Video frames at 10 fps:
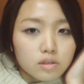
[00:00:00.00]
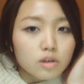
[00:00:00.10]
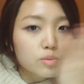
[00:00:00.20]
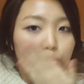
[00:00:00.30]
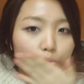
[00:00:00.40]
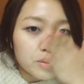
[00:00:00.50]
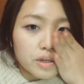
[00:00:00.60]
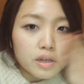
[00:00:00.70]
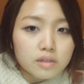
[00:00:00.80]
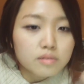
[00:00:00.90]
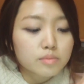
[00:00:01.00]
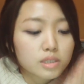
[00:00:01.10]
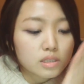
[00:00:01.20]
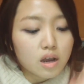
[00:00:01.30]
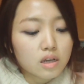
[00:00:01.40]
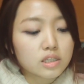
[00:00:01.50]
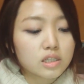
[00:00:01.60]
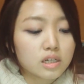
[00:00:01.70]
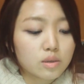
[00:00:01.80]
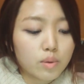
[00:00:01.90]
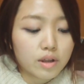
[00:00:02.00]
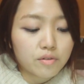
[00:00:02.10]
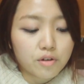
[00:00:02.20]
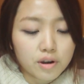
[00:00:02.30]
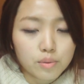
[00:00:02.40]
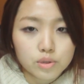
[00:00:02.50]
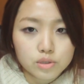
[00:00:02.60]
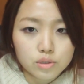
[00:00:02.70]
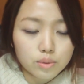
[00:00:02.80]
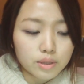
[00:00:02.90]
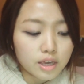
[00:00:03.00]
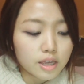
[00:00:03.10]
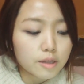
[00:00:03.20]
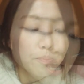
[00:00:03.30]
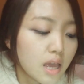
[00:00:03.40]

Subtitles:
absorb it, massage it, whatever I would do with it.